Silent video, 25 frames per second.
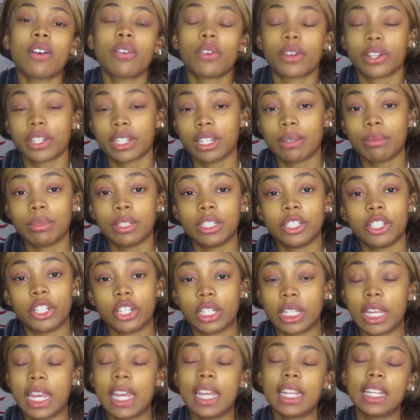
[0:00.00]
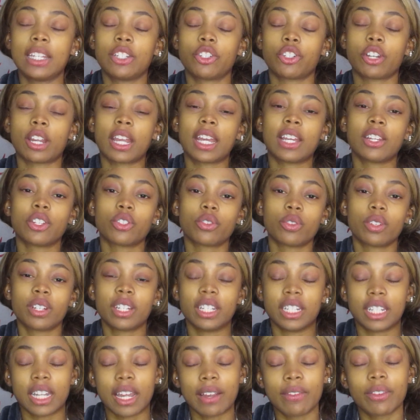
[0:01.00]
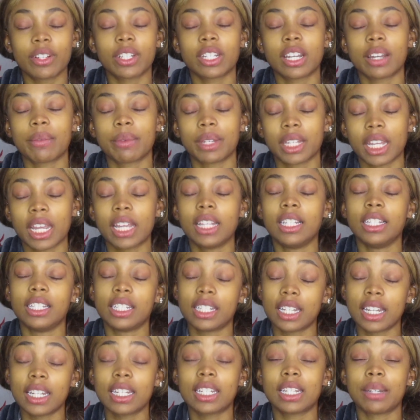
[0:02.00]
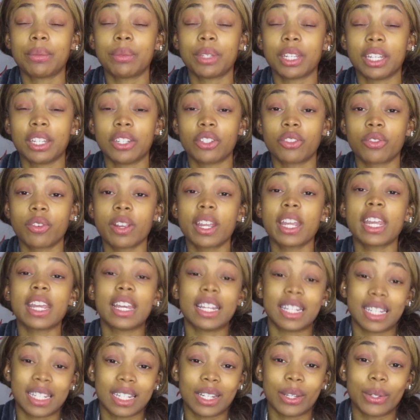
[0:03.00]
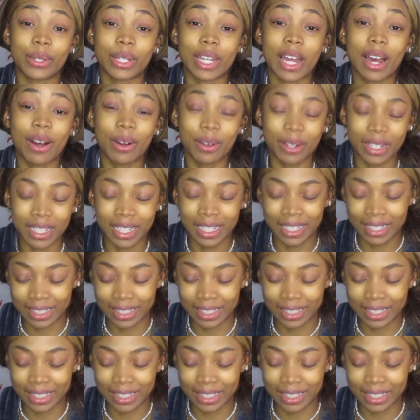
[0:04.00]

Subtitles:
or simply just can't get your hands on because every time Mikayla says something is great, it sells out.